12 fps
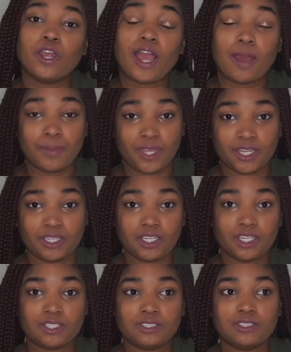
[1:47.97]
happy
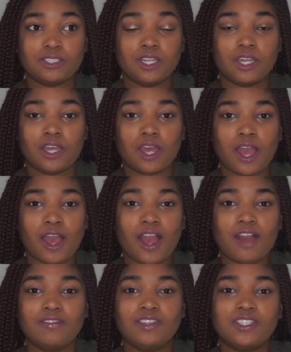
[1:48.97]
endings? I
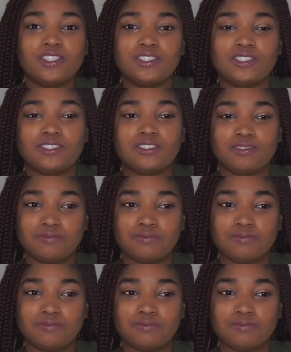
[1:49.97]
have this,